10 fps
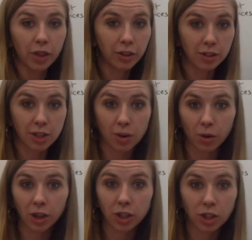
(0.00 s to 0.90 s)
There's the
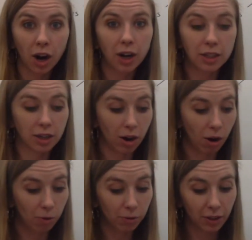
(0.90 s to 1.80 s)
org chart.
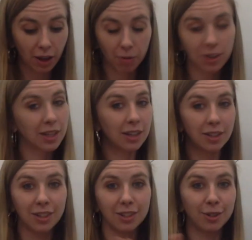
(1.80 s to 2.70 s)
Hopefully that
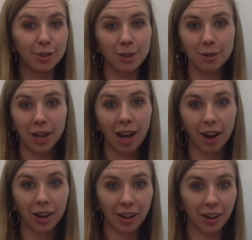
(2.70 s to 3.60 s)
wasn't too
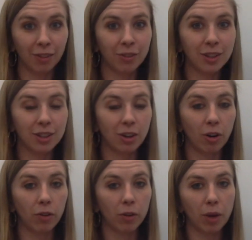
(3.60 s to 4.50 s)
chaotic and confusing
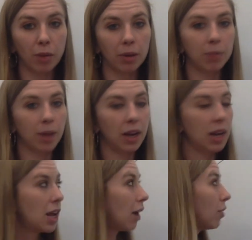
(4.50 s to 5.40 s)
or overwhelming, but
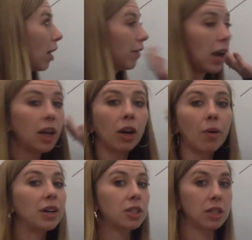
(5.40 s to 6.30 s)
if you have any
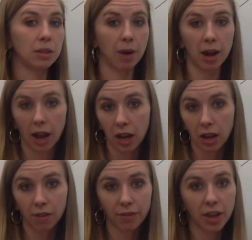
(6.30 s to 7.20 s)
questions about
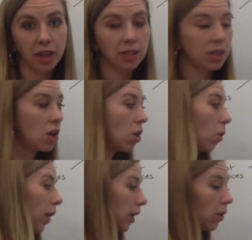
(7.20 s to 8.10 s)
any of this,
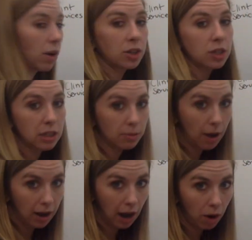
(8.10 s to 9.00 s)
or any questions
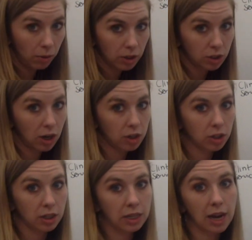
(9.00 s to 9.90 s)
about how we're
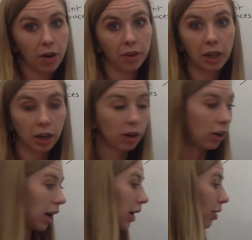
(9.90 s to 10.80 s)
structured down
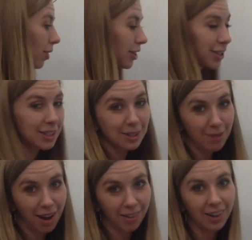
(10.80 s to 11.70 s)
here, or any questions
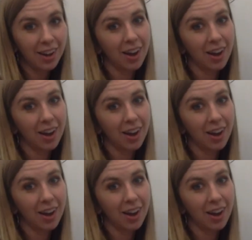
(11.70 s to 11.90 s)
about